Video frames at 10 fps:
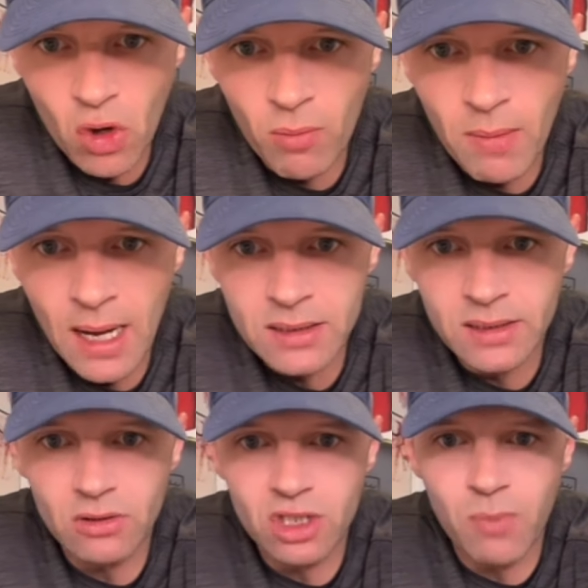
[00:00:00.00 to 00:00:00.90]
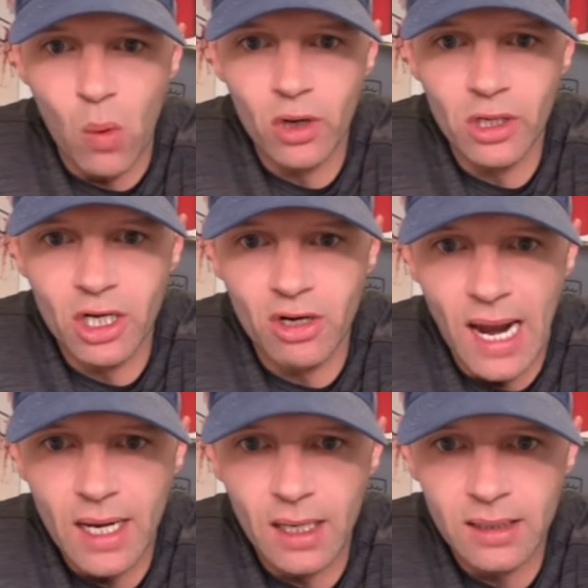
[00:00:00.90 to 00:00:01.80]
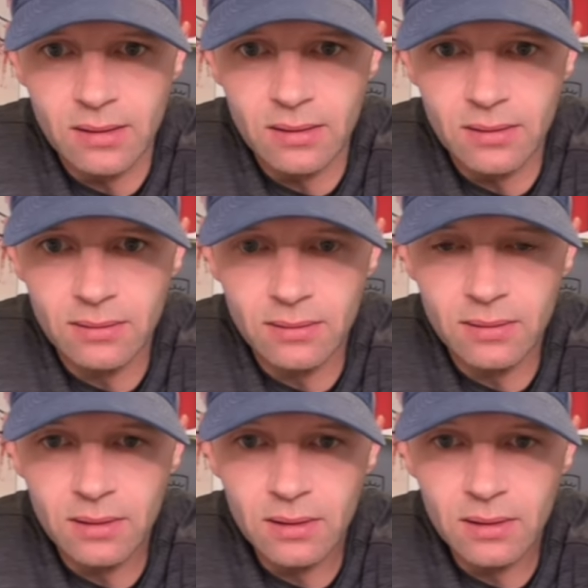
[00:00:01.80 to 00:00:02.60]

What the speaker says: Is your ma still smoking crack, lad?